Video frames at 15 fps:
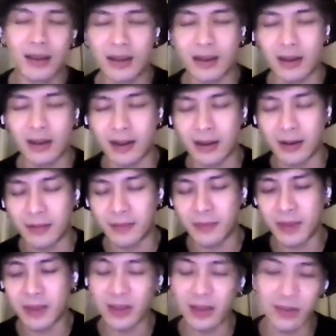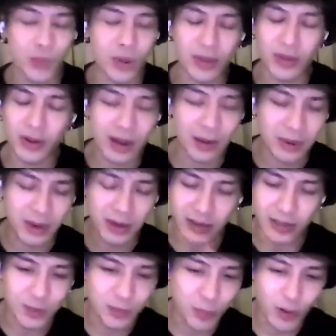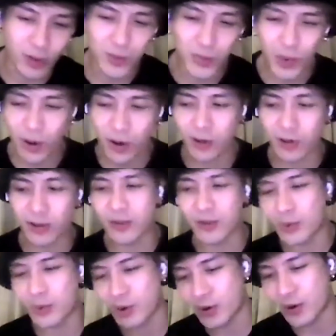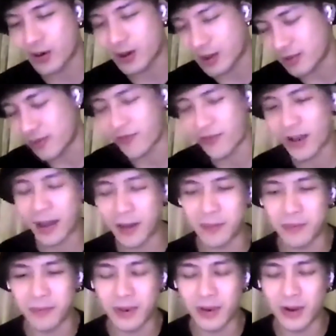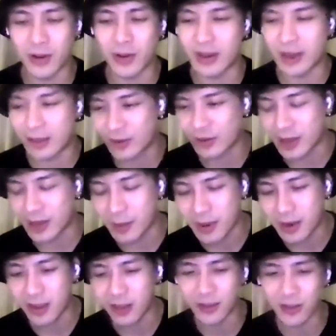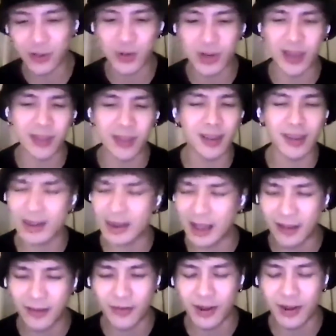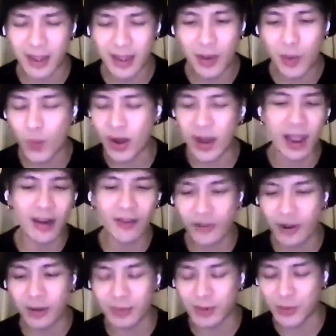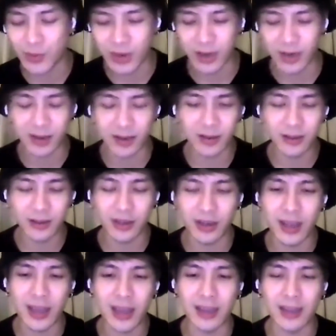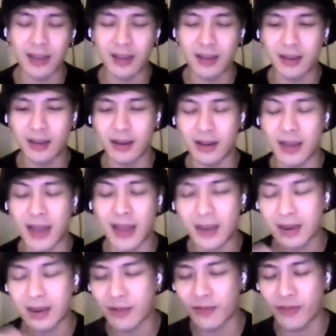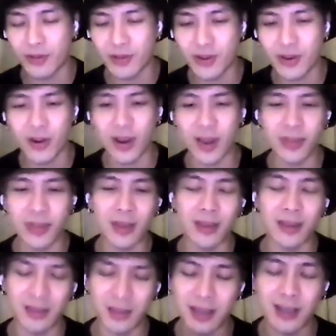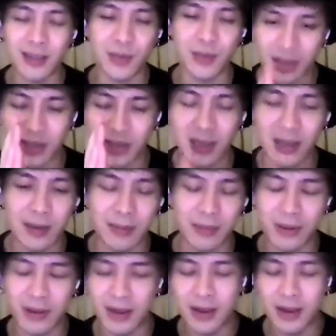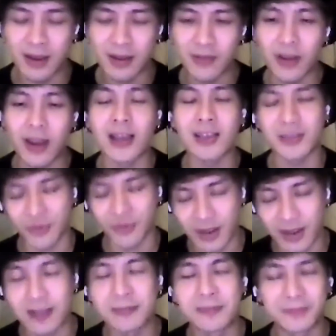and whether I'm in the sports world or if I'm, in entertainment industry. I think in whatever I'm doing today and in the future, I think it sticks with the same philosophy.